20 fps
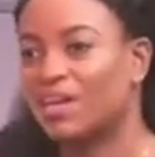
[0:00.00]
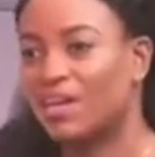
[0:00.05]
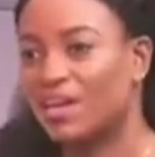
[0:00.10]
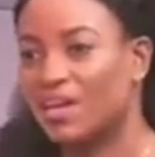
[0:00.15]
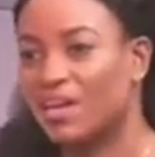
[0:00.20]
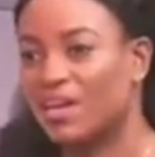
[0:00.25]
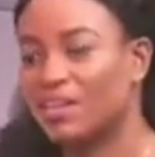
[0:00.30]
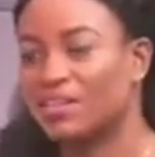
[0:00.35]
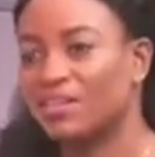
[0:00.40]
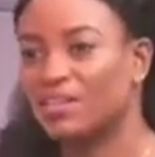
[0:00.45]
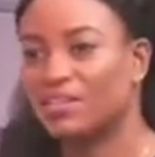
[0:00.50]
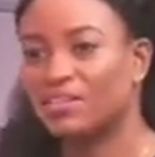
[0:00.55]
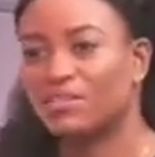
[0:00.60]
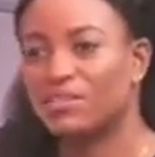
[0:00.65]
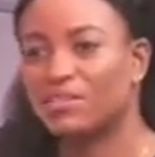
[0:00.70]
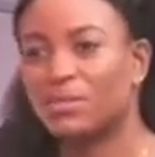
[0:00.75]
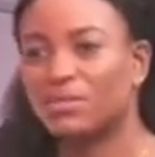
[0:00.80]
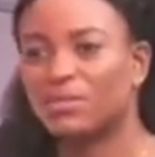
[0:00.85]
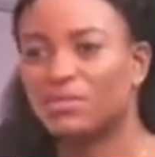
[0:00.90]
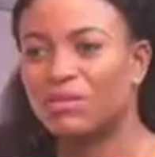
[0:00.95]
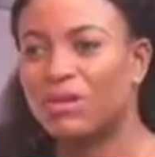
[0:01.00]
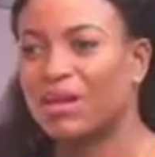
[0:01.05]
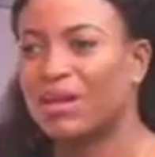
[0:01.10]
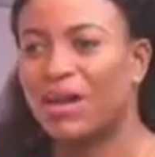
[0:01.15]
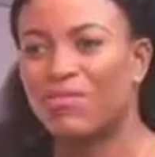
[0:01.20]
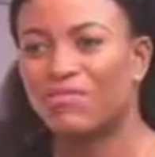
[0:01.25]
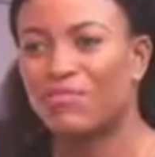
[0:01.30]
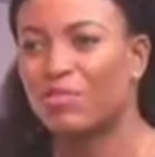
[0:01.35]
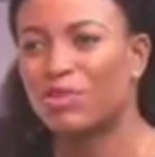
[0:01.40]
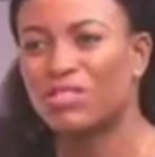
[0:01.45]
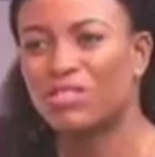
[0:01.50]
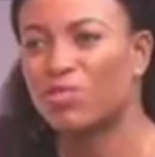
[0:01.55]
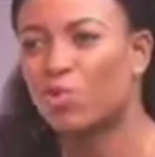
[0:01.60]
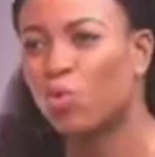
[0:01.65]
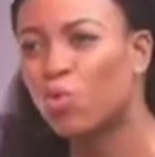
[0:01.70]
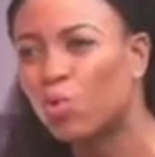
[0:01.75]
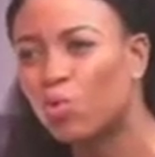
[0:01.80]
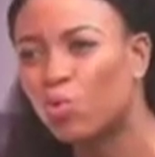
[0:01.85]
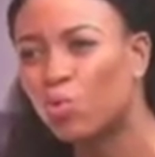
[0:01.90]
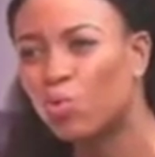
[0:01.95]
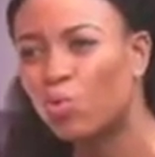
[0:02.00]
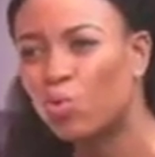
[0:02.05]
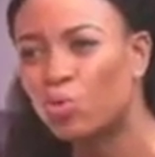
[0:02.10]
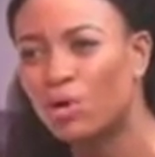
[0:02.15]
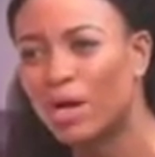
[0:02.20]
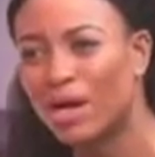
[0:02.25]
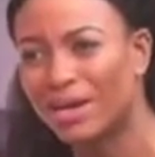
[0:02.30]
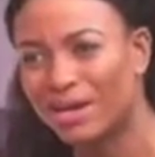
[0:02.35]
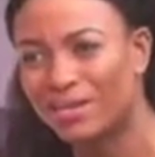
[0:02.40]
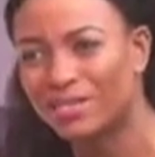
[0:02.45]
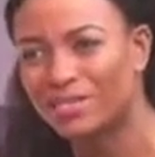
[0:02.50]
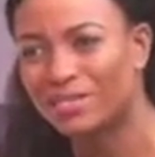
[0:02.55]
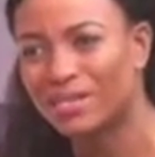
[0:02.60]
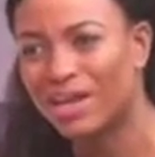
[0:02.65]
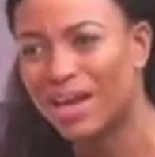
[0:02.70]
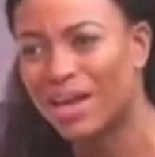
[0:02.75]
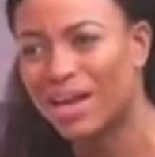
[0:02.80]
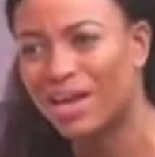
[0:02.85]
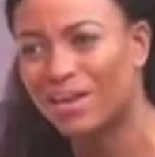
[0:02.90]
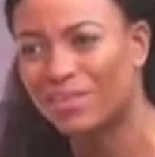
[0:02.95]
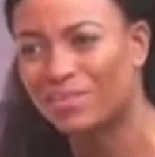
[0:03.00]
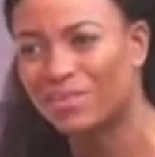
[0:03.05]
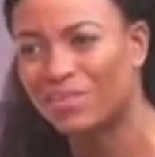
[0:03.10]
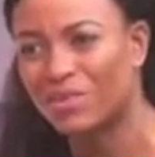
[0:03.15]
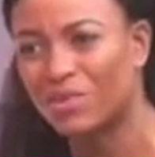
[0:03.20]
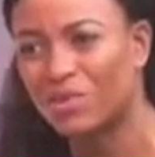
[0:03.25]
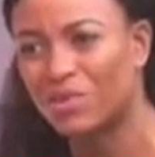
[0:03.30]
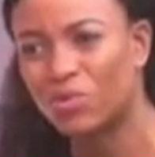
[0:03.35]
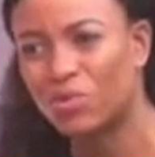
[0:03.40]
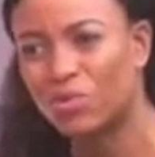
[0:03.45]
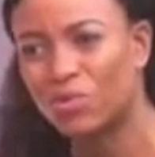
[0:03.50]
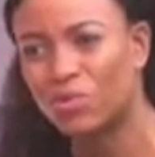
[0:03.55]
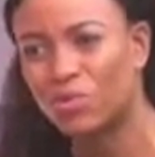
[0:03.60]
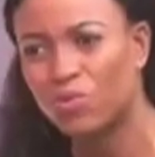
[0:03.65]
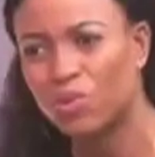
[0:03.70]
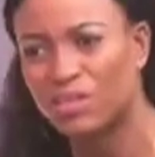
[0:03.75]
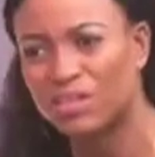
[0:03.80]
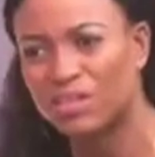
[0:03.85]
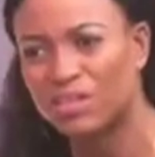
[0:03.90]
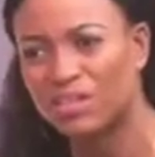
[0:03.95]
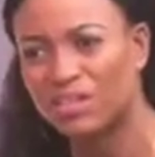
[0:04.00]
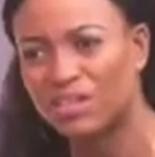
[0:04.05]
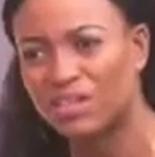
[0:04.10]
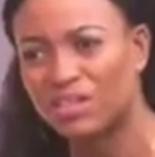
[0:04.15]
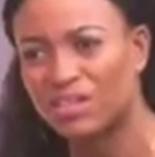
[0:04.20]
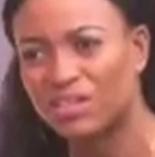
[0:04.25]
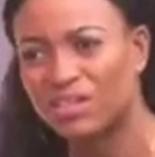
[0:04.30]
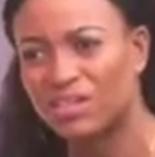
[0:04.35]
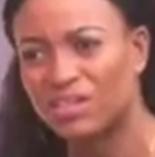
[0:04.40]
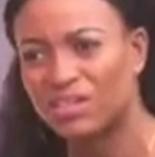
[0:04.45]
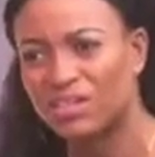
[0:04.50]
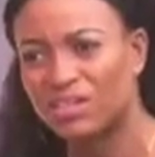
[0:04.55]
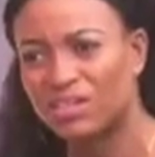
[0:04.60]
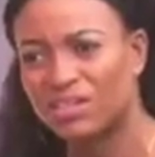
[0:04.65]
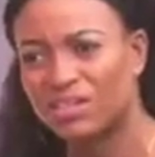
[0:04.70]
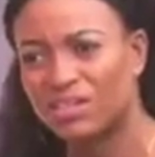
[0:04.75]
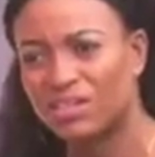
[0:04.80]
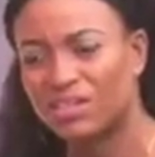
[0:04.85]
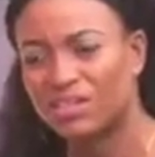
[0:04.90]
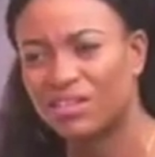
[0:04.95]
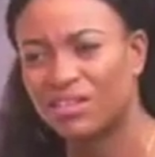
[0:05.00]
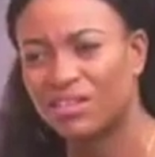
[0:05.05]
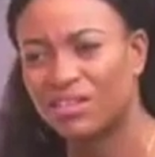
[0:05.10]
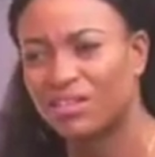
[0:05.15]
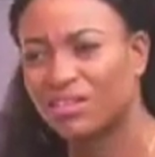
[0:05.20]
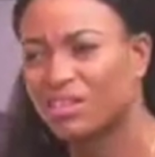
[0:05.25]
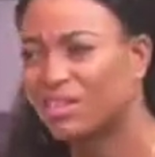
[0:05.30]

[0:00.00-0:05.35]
and I've forgotten who. Honestly, I have. Who was it?